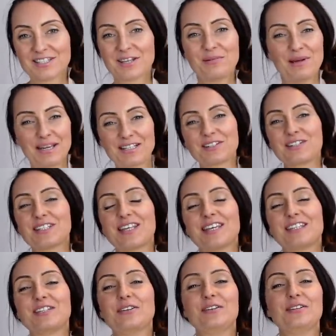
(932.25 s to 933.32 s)
So make sure you stay
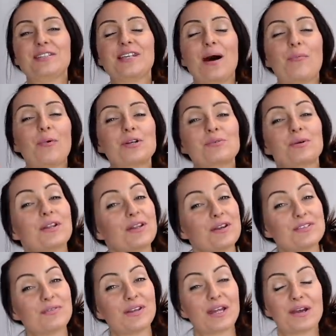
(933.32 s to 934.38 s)
tuned and watch one of
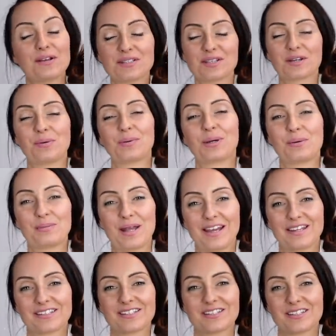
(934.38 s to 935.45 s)
those videos coming up
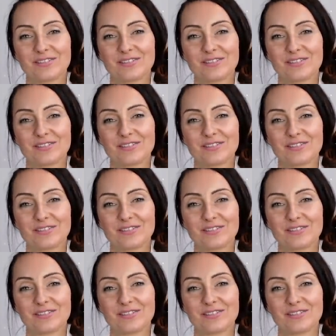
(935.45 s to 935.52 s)
next.